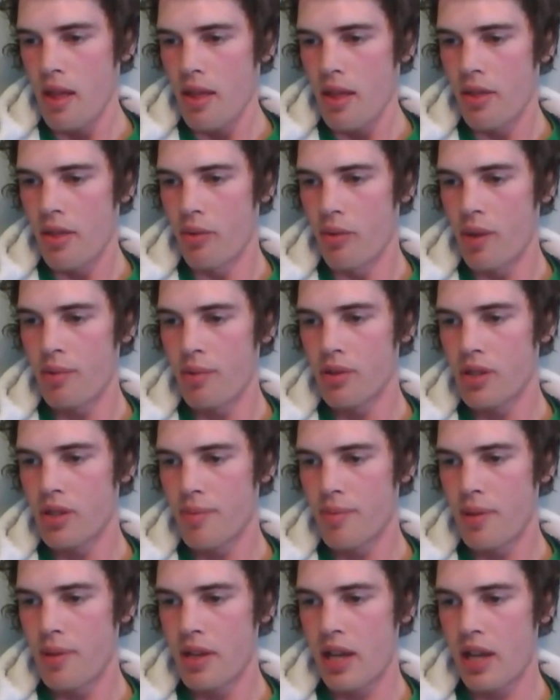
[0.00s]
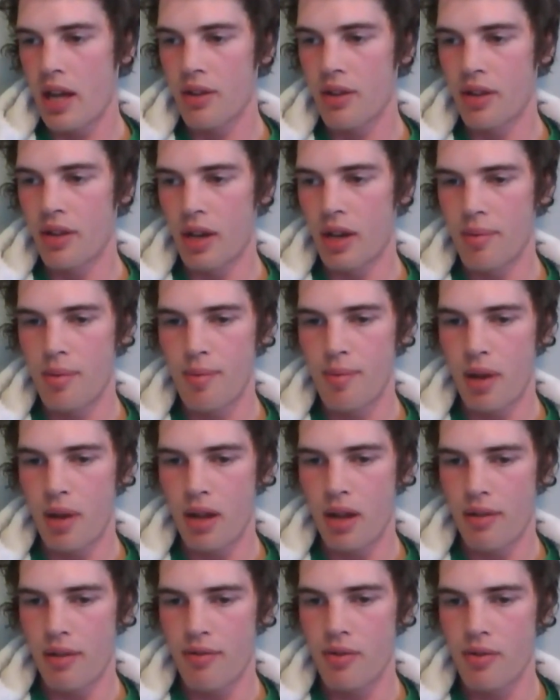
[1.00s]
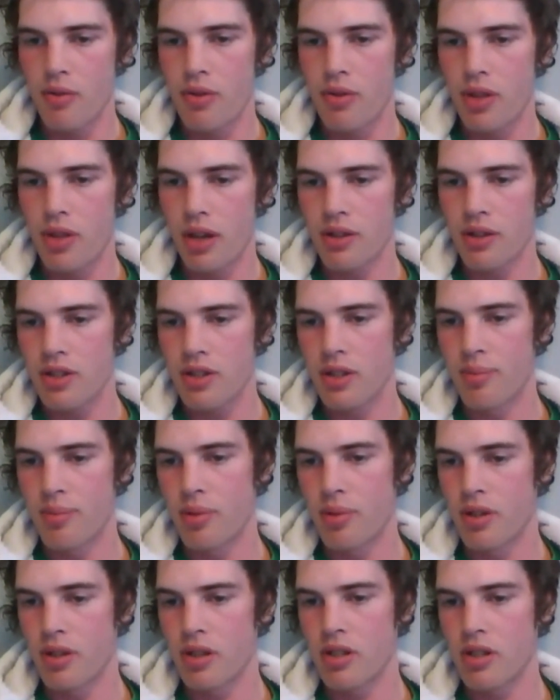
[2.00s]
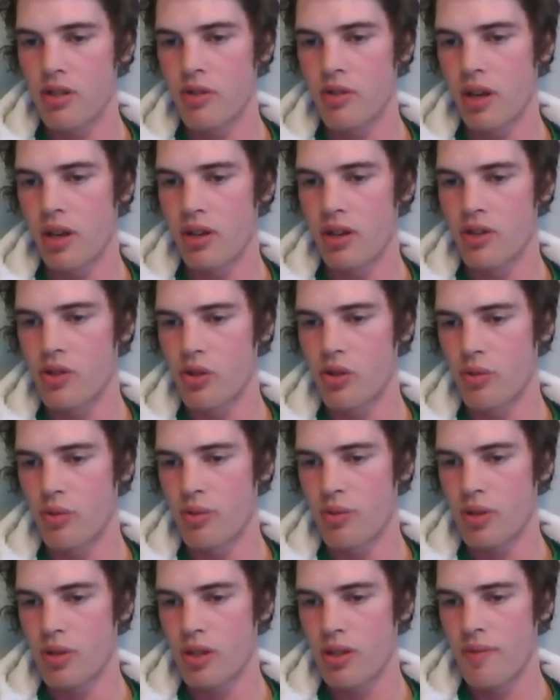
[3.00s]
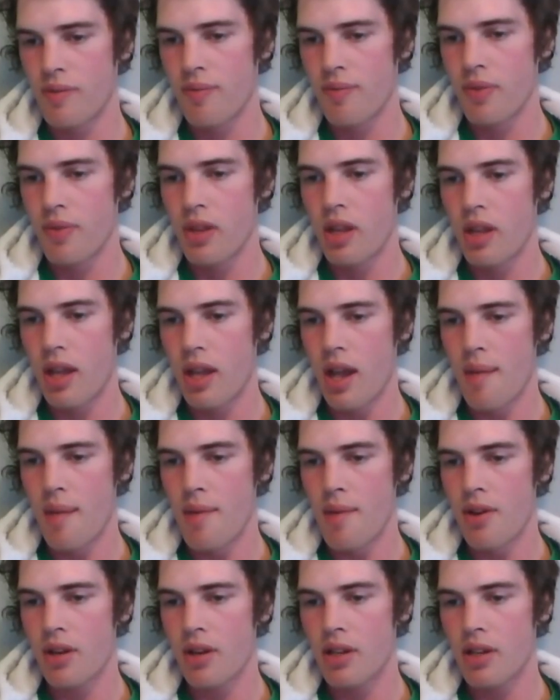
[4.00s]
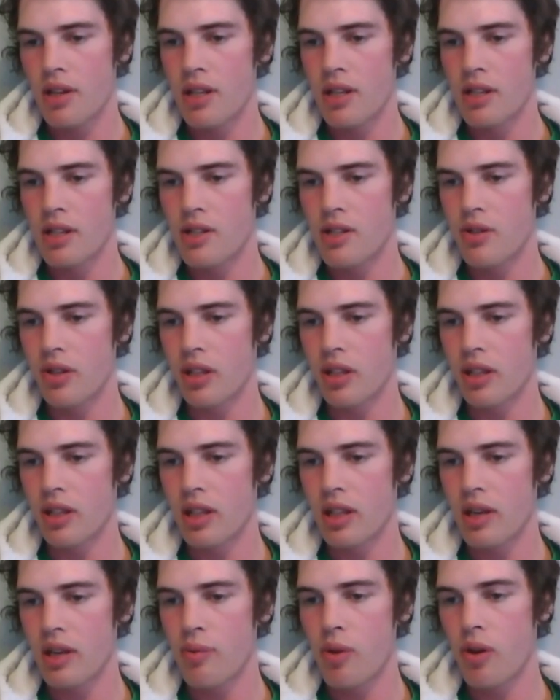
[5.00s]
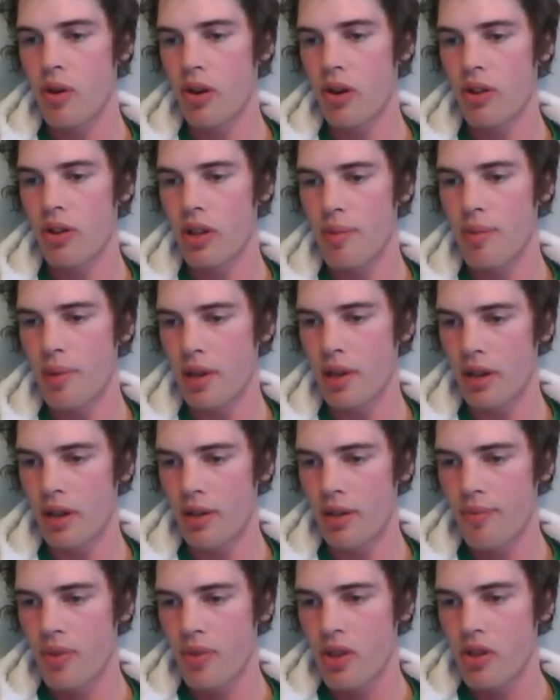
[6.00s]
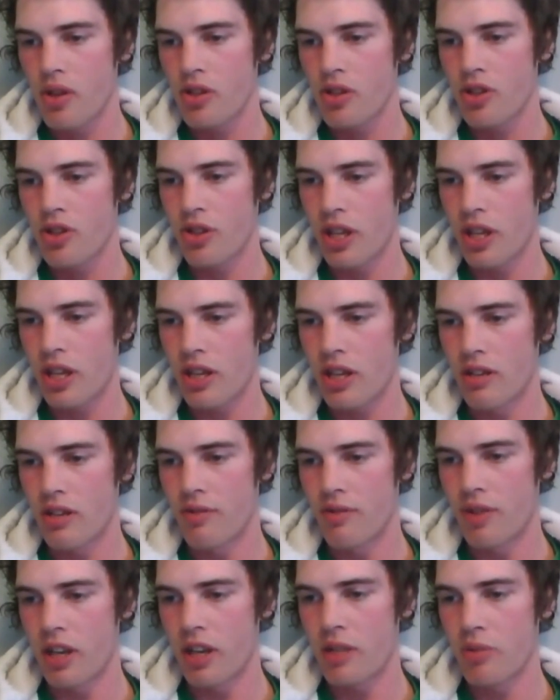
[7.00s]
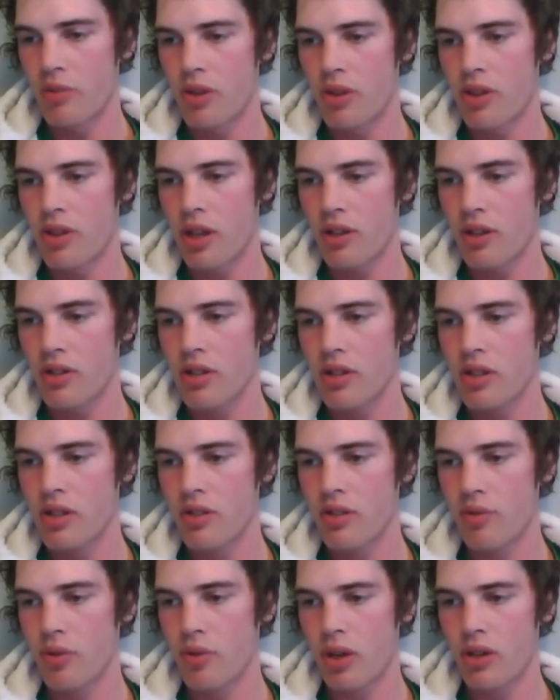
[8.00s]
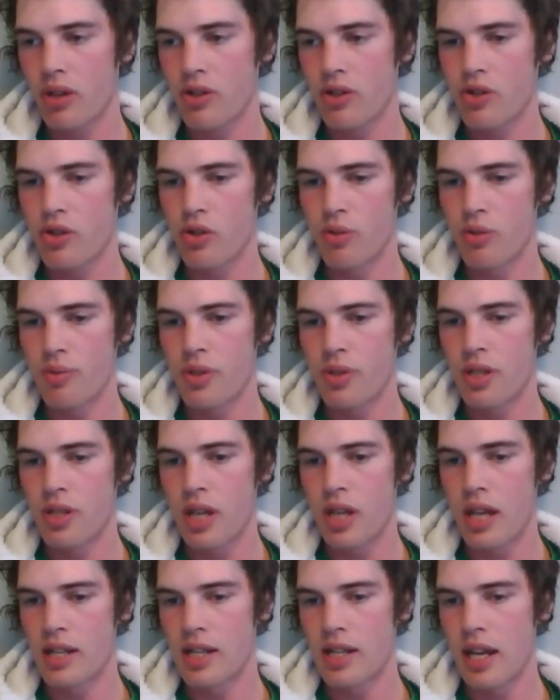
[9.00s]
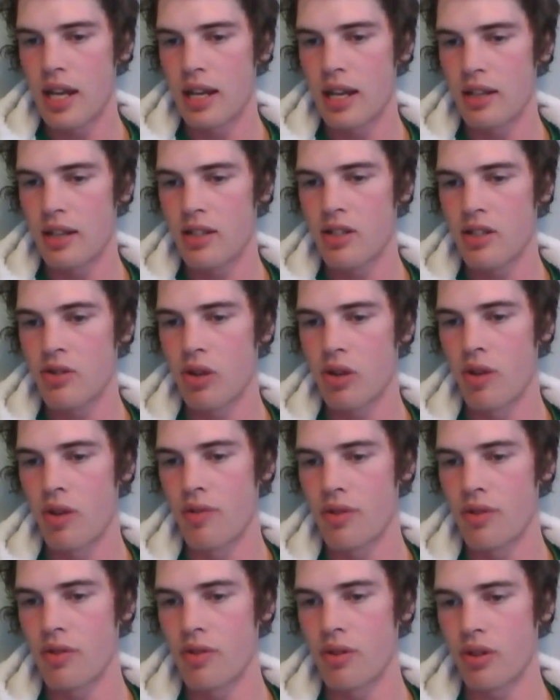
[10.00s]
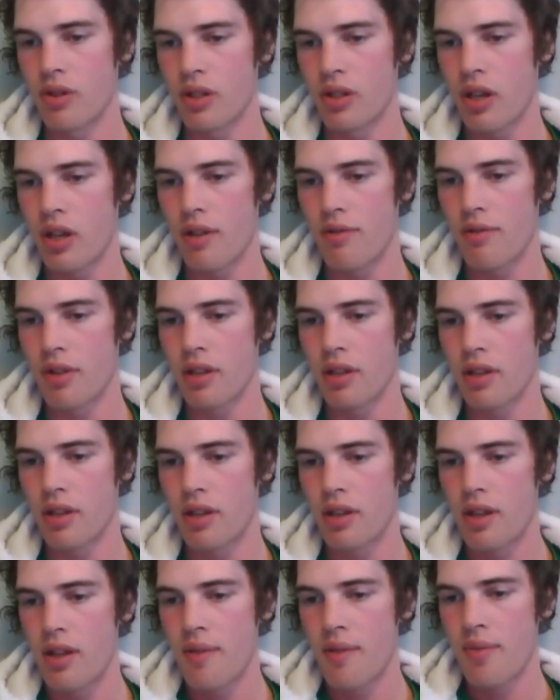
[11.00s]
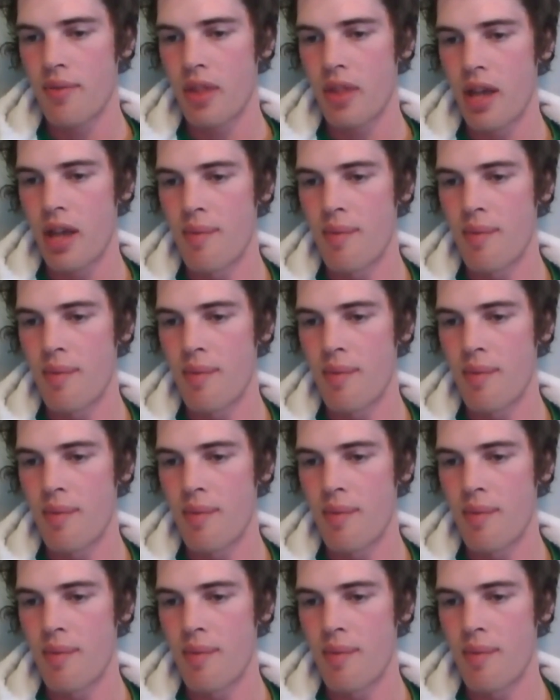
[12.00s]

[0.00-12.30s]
The rebels are being held up by a few thousand British ground troops. America needs to declare war on Libya so they can invade with thousands of ground troops and tanks to overthrow Gaddafi.